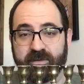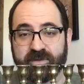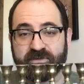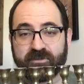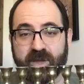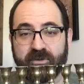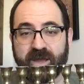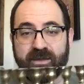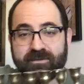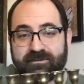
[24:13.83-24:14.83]
This is my
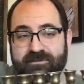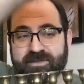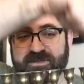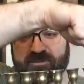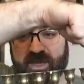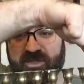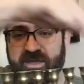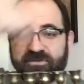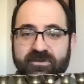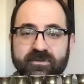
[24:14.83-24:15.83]
right, this is my
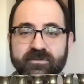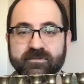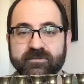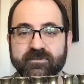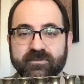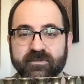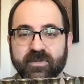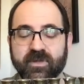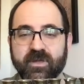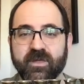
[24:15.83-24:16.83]
left.
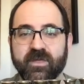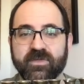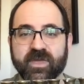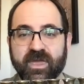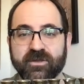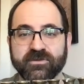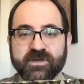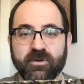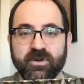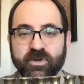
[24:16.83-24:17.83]
The candles
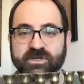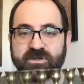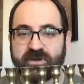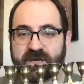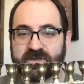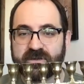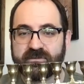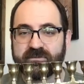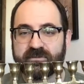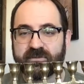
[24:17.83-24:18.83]
go in which direction?